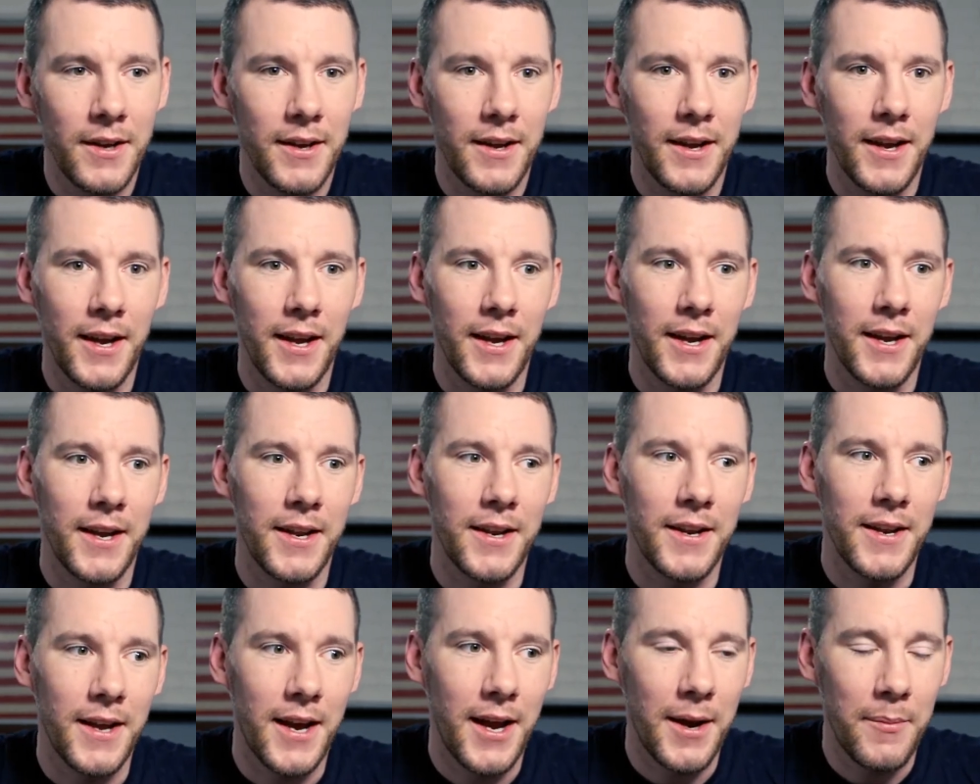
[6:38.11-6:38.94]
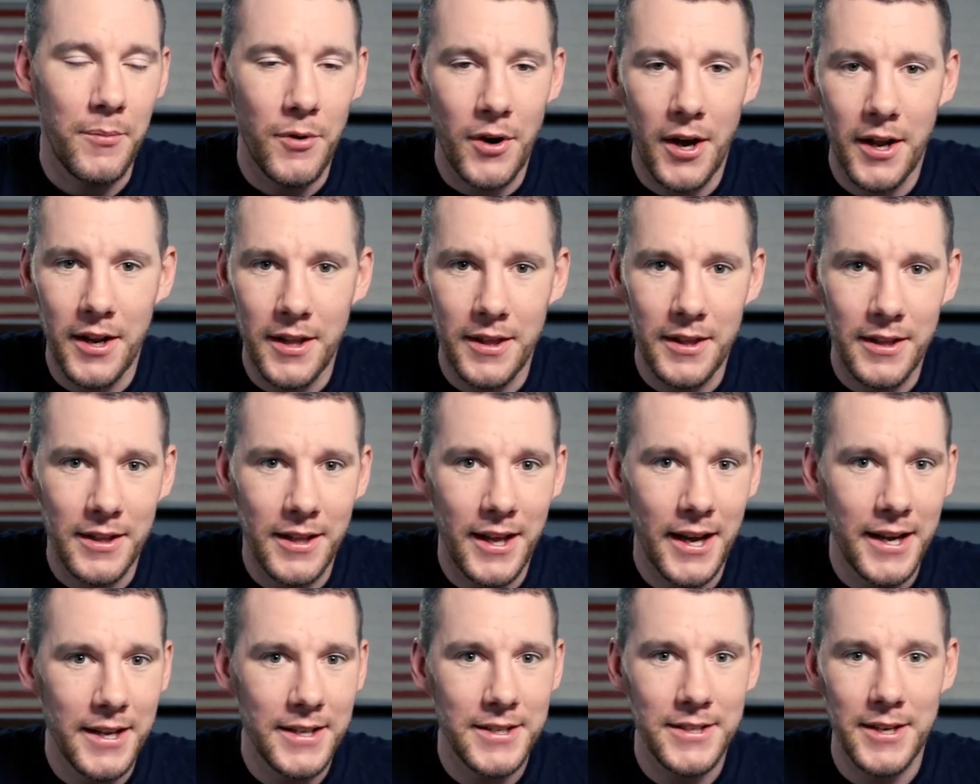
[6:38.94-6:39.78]
And I brought in the
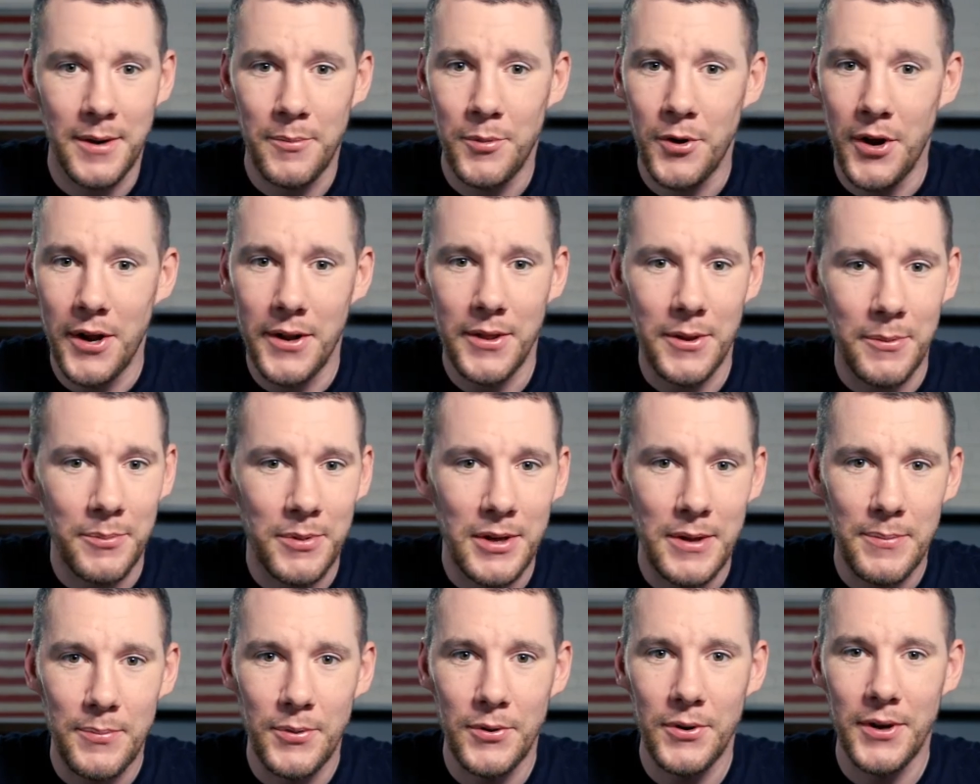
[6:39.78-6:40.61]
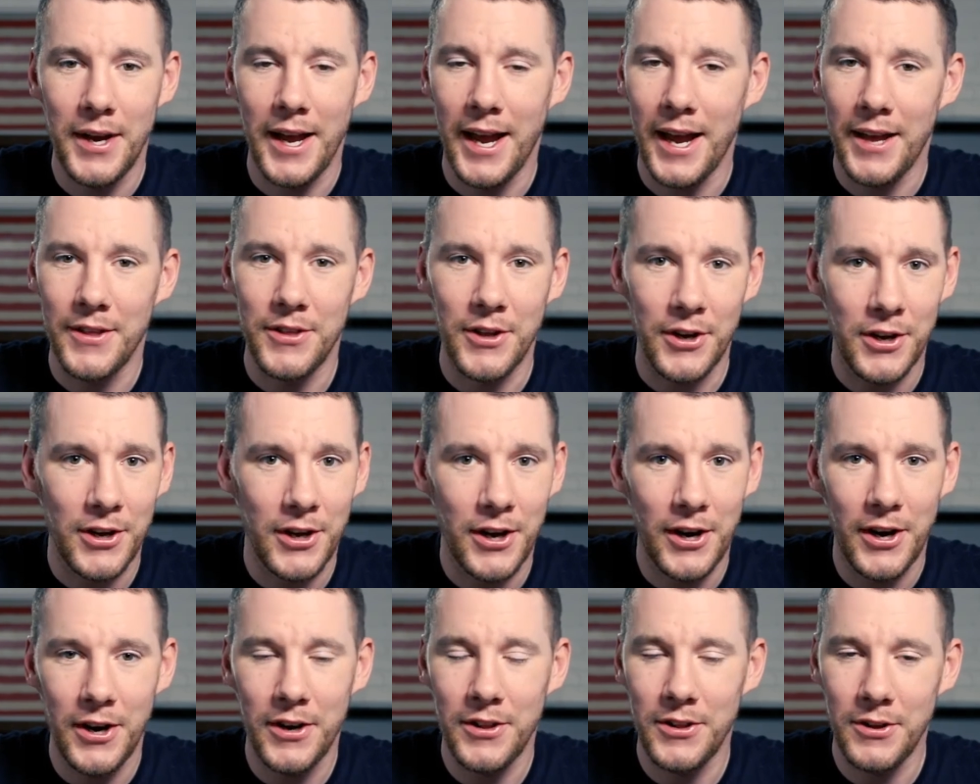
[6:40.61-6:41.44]
lights, I brought in the people, I had the
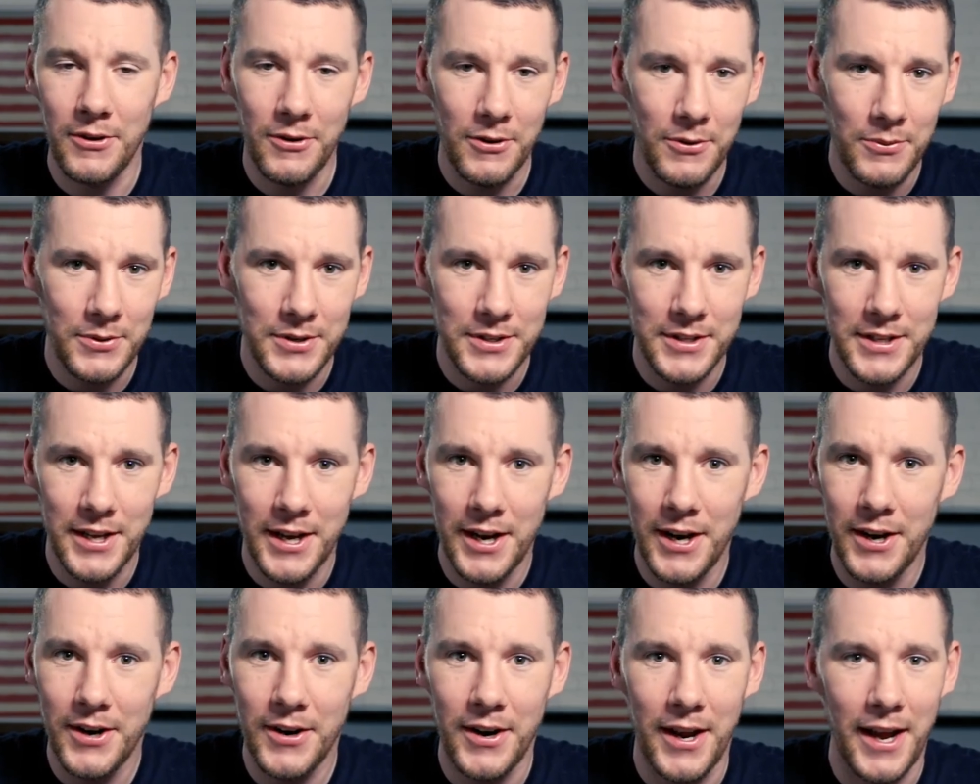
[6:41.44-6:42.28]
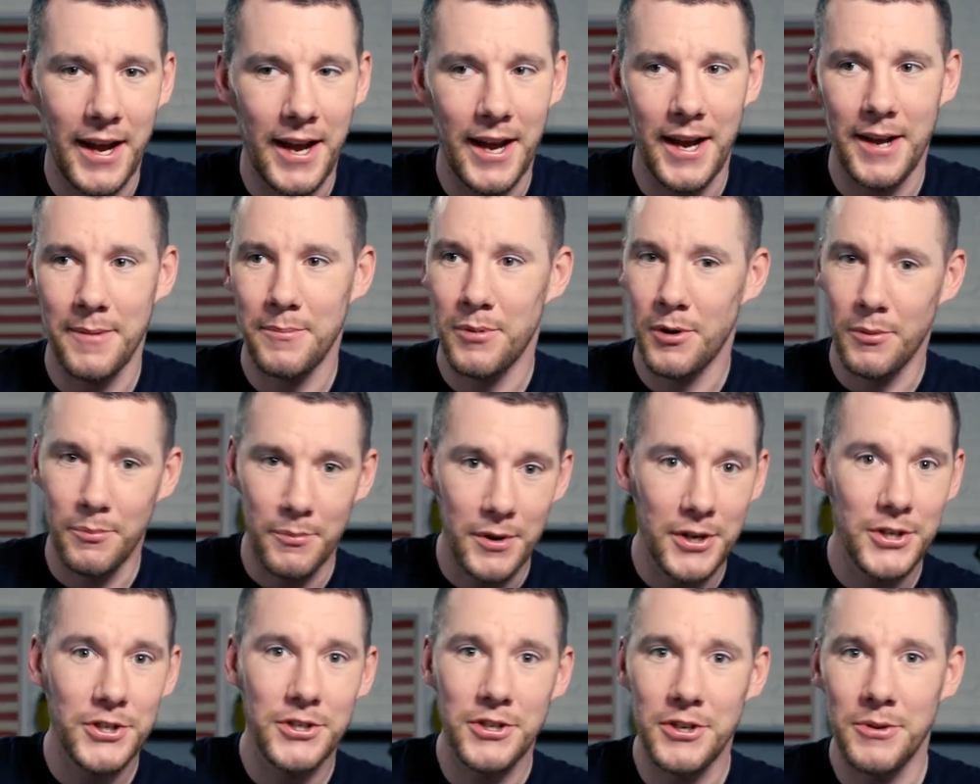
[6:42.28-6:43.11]
car, the owner was there, I had
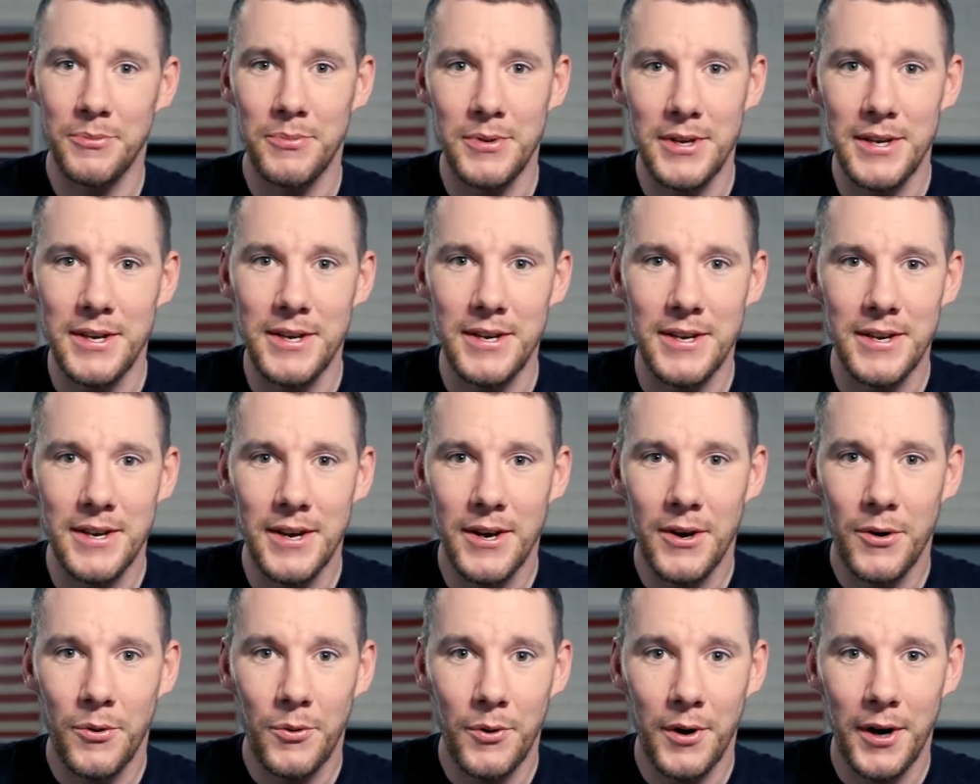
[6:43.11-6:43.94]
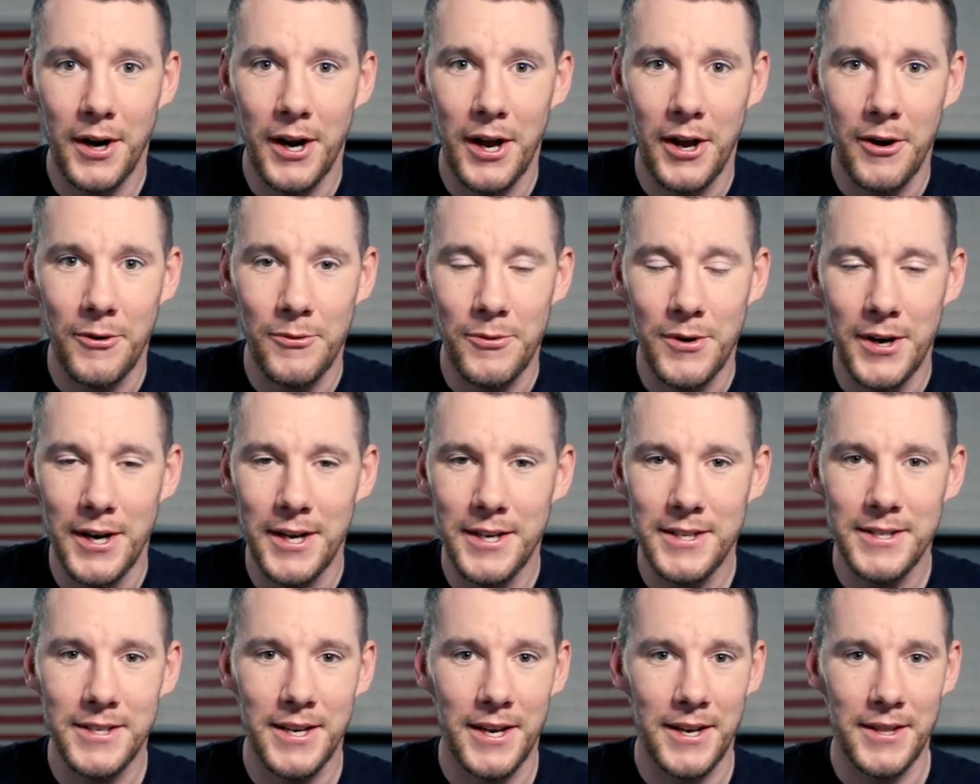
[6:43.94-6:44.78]
permission to be where I
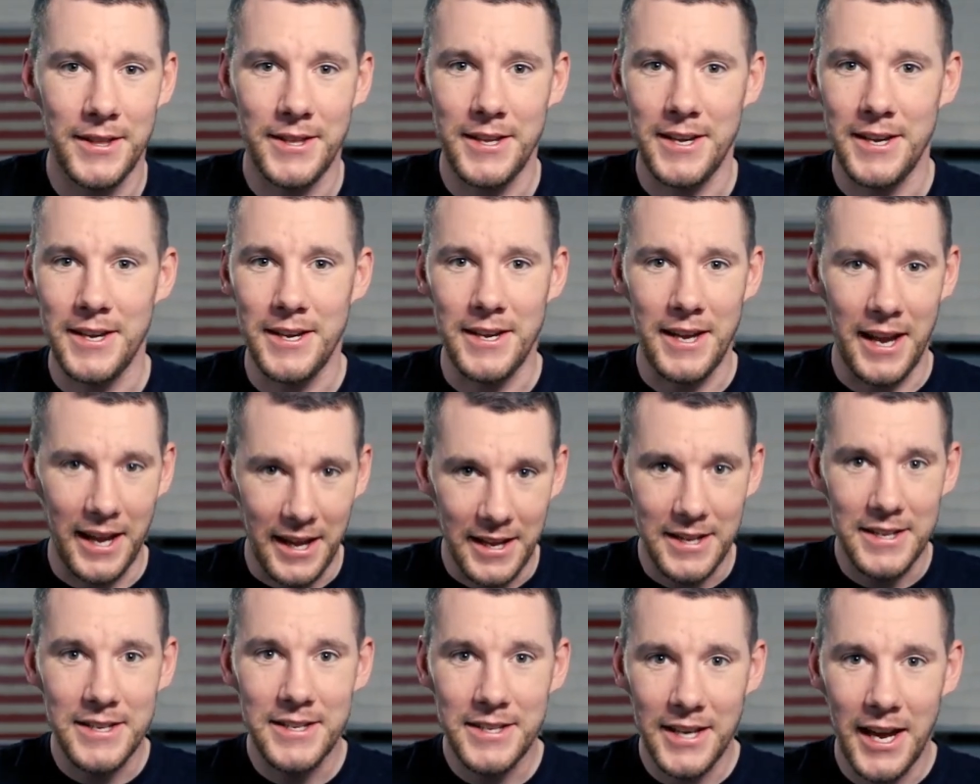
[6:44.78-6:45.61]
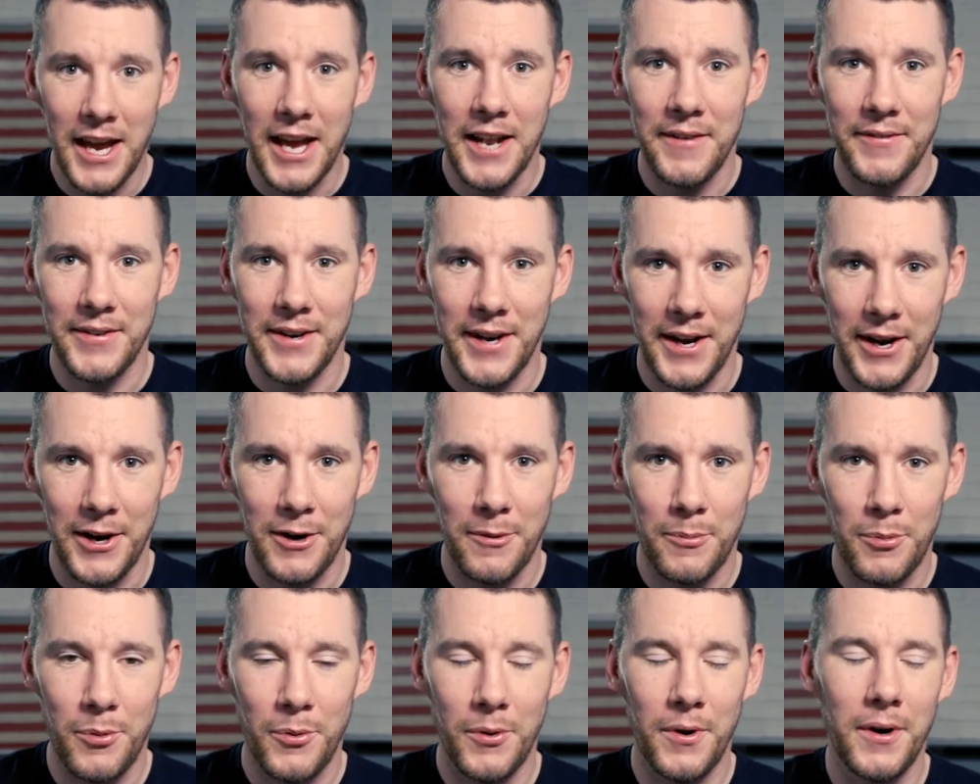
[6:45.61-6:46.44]
was on the inside of an
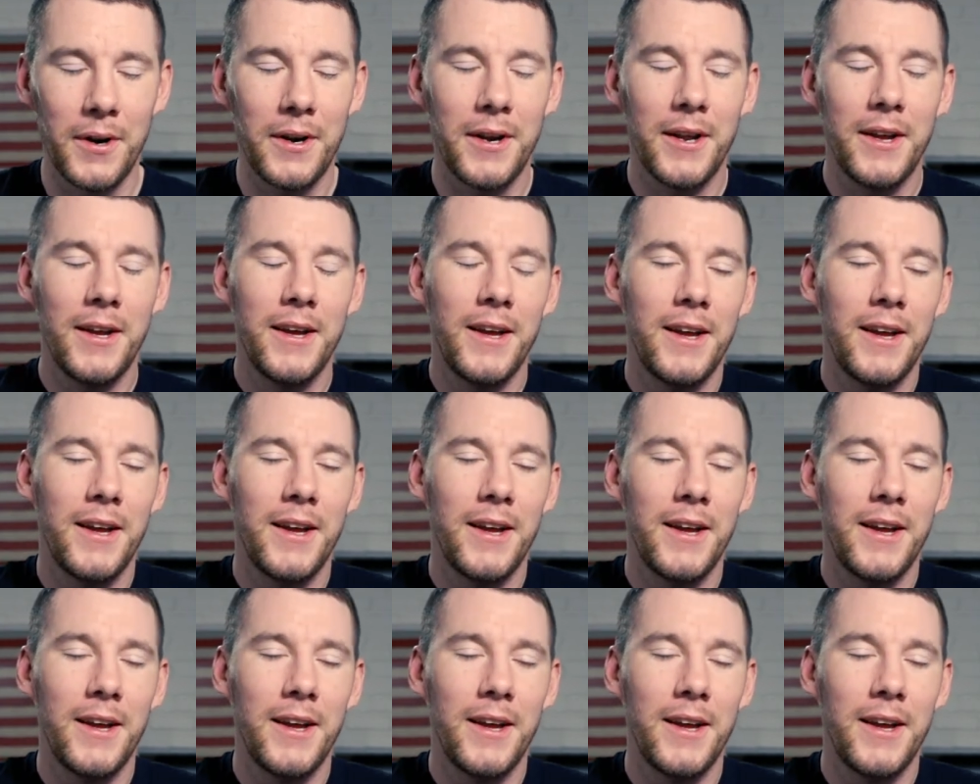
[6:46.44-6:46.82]
airport,